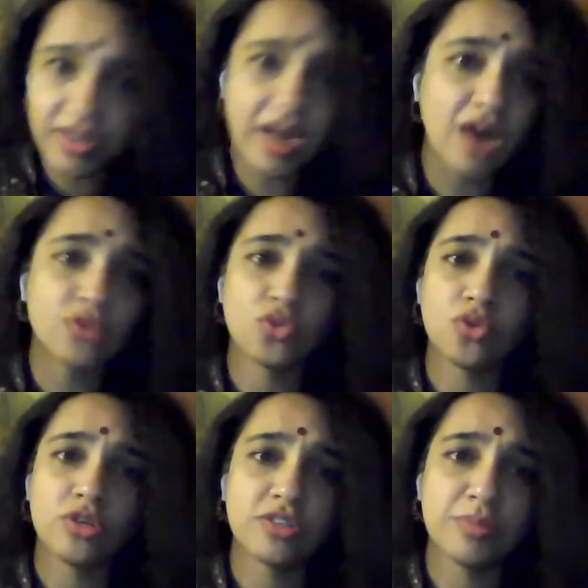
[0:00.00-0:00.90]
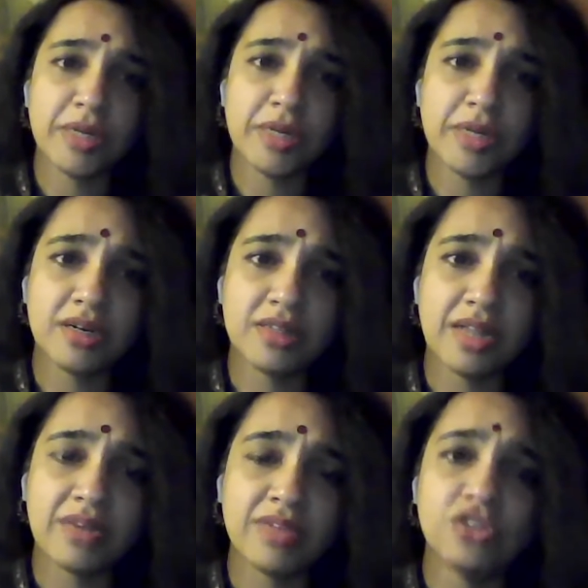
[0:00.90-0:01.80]
household is metered in that
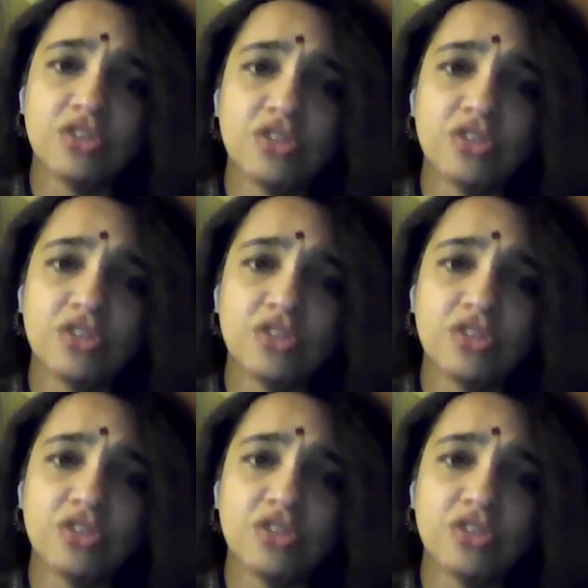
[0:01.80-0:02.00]
village.